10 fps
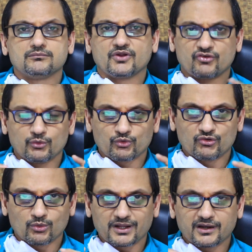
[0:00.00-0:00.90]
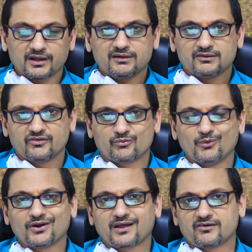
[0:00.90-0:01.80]
It's used only in a
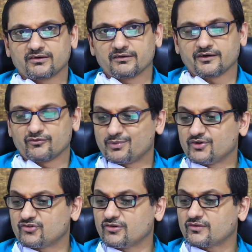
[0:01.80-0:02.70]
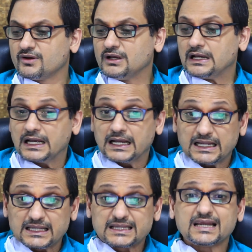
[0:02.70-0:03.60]
small category of patients.
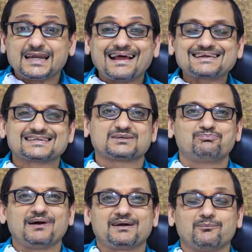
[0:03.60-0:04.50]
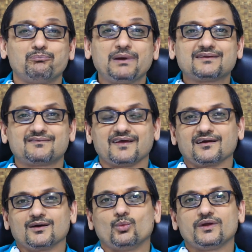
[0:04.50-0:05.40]
The next big
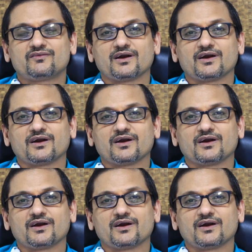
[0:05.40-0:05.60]
thing with